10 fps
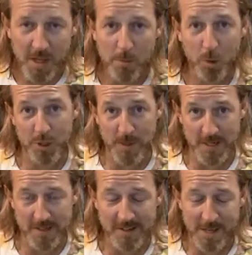Puts me
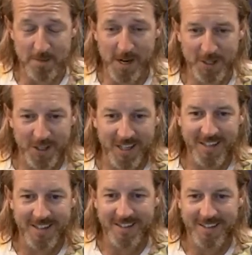to sleep
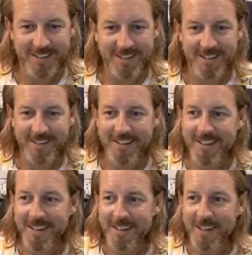actually.
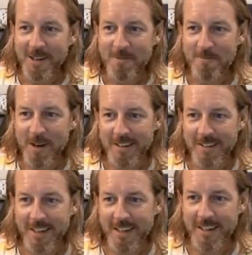But
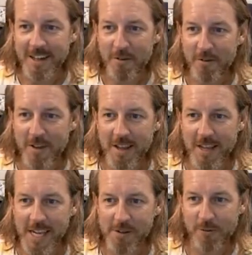never fear,
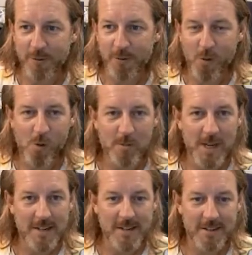in 4
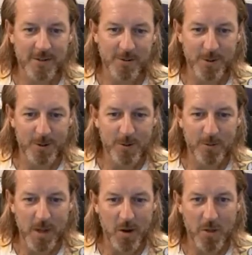meters we'll
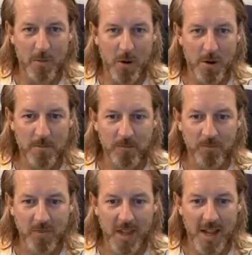be on the bottom
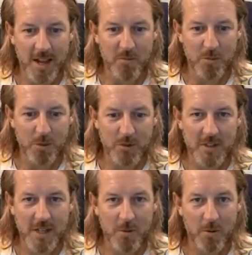and we'll
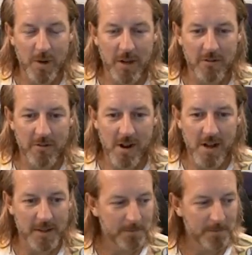see what we can find.